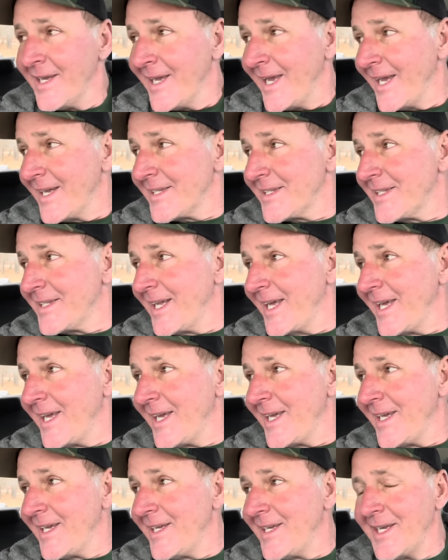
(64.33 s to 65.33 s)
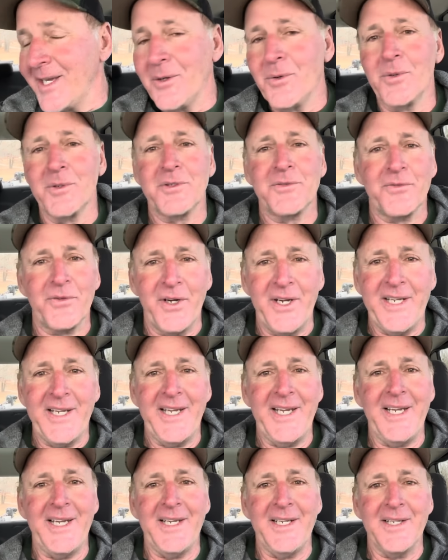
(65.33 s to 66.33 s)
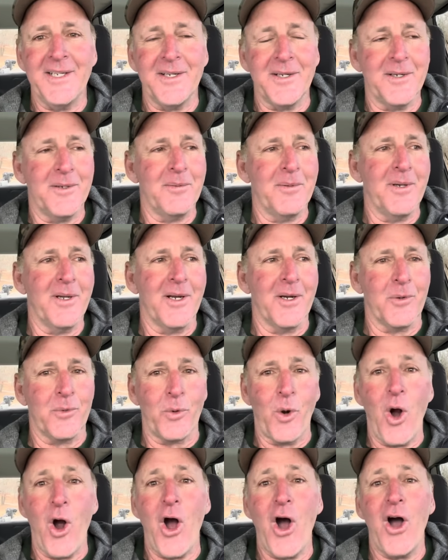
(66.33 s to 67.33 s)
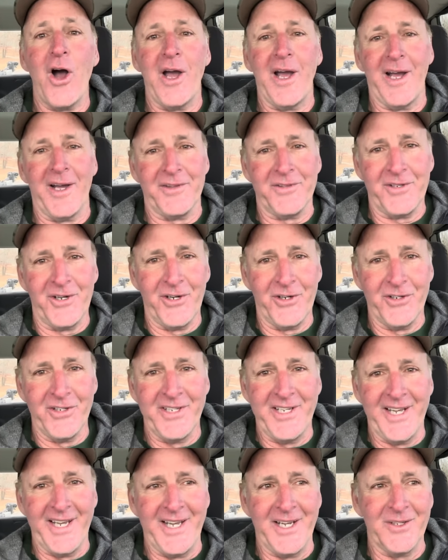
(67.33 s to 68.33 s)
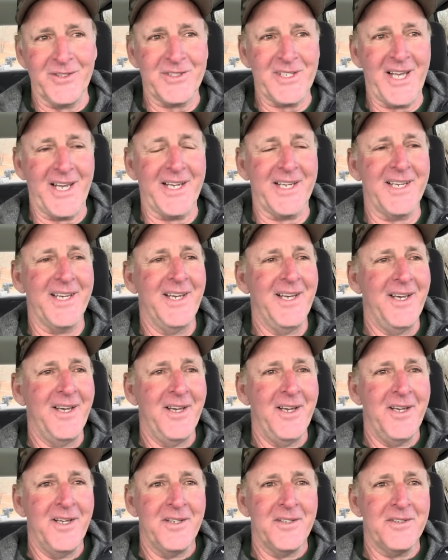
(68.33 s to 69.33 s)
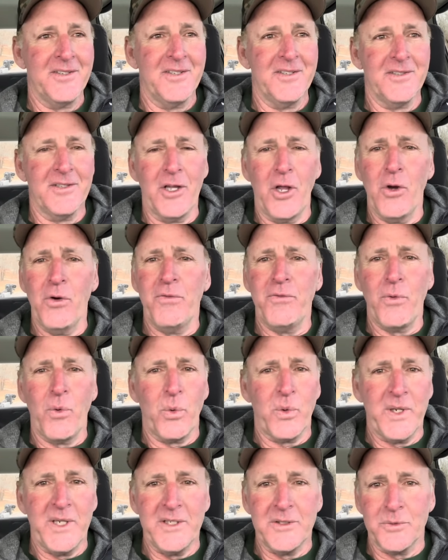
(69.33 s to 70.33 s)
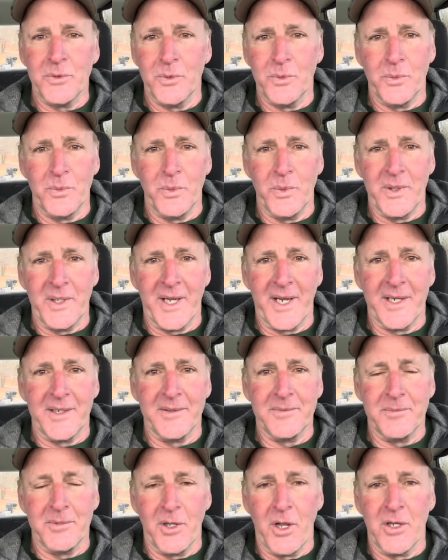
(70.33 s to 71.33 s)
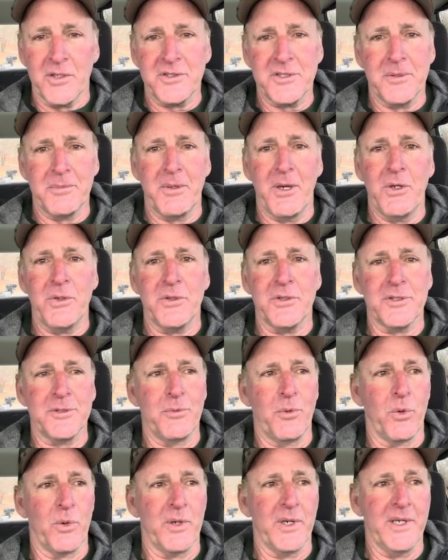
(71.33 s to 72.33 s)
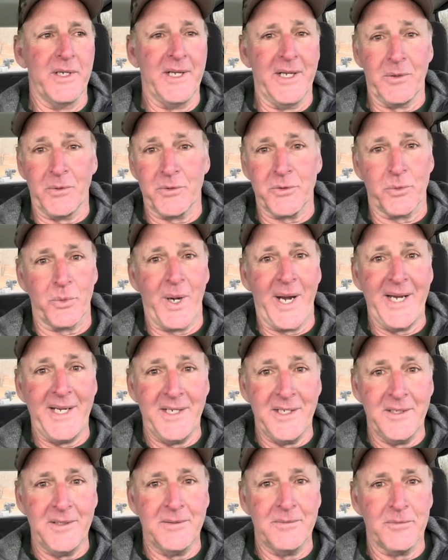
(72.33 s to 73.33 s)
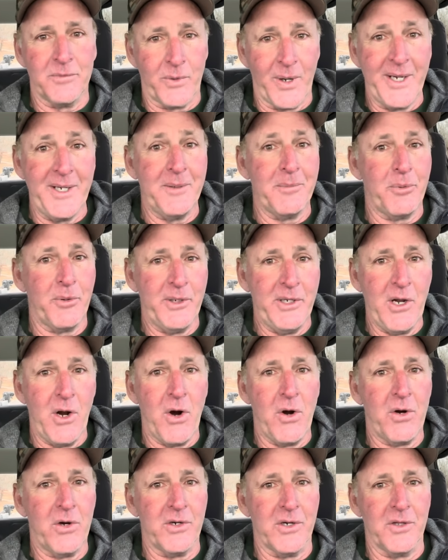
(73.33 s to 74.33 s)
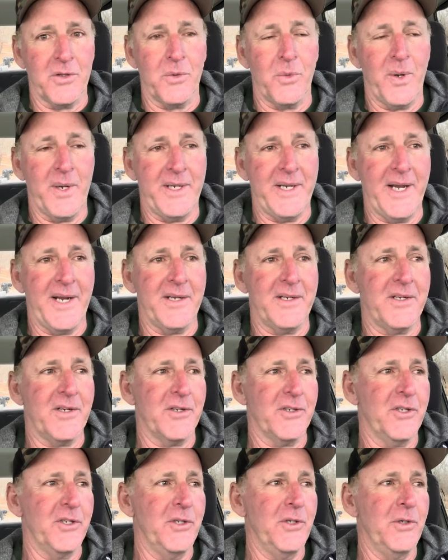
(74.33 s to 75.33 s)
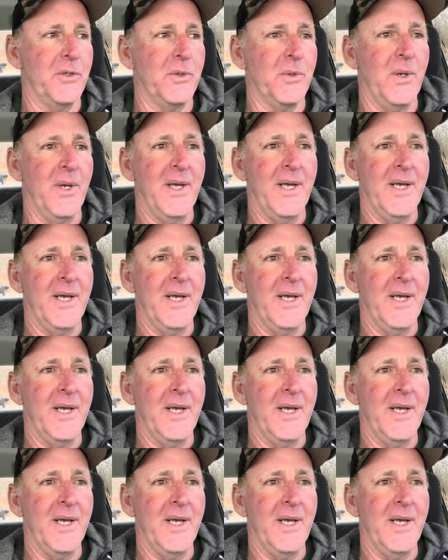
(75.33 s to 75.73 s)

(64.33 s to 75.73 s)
And today it was freaking raw out there today. It was like low 40s when I launched the boat this morning, and it was raining pretty hard on the way down here too.